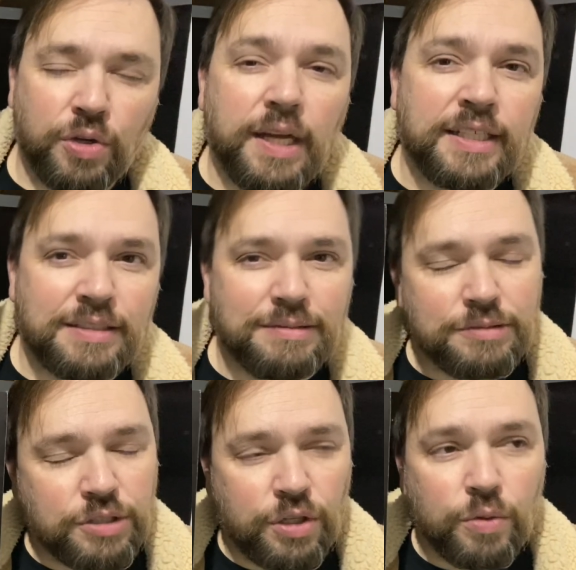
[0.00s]
And
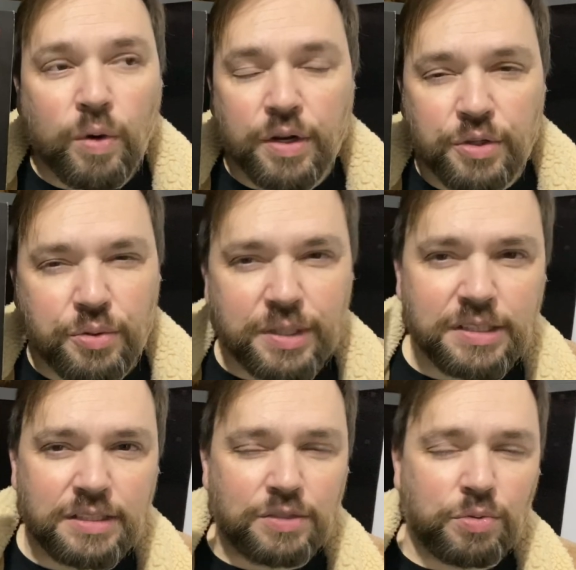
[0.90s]
one of the
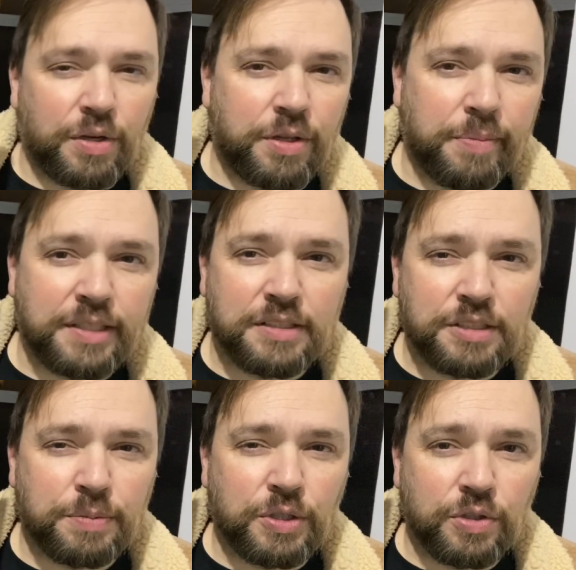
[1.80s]
reasons it's one of the best is
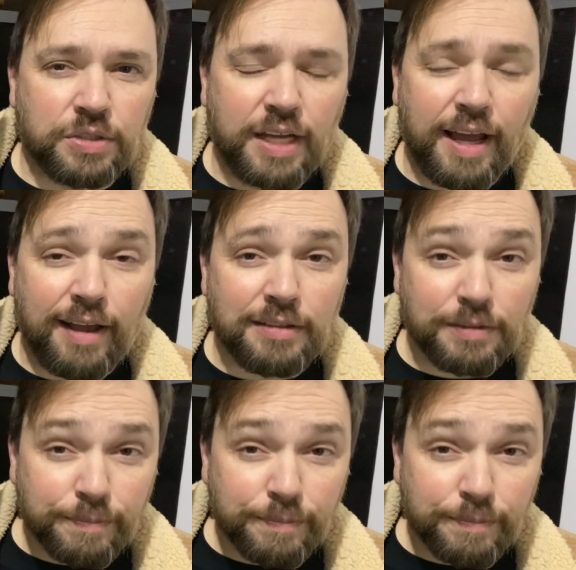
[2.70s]
because it has